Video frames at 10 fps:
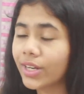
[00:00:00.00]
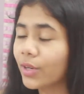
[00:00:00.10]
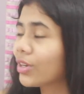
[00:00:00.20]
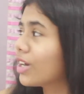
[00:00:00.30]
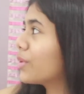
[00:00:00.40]

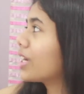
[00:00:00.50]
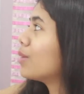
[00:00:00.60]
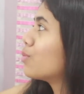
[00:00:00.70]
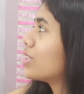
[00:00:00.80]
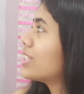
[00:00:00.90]
Now we're
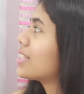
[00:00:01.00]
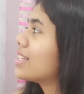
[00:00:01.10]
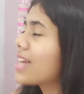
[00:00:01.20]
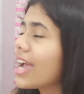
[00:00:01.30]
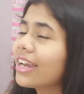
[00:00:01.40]
gonna put this
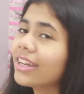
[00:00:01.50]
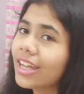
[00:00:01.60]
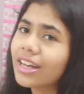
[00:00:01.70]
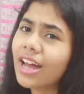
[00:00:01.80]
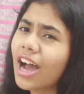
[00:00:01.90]
inside and
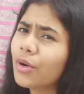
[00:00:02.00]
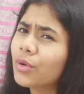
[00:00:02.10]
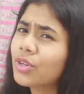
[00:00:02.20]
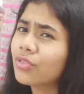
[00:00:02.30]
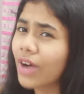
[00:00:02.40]
take it
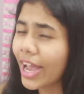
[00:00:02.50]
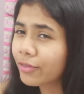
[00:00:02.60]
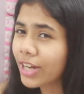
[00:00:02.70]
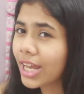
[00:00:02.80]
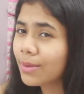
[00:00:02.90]
out
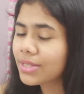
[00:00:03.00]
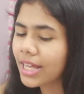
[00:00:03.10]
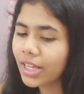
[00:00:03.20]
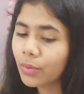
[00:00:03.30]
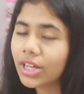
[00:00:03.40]
5 times
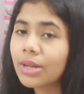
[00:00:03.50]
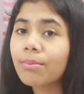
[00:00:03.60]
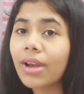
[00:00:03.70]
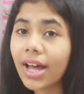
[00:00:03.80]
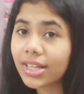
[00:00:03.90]
and then we're gonna
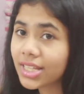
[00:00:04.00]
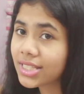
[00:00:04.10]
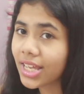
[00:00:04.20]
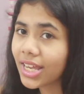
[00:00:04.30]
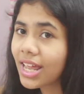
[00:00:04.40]
plug
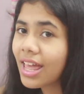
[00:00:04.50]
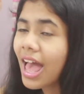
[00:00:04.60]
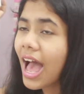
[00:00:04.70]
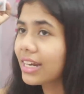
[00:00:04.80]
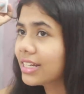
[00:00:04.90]
this in
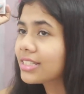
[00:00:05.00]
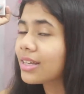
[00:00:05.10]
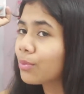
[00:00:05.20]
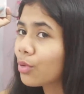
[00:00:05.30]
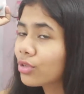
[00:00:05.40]
and it's
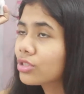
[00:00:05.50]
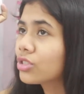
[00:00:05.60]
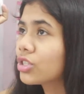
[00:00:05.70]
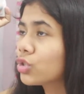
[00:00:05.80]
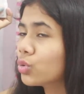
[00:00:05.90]
supposed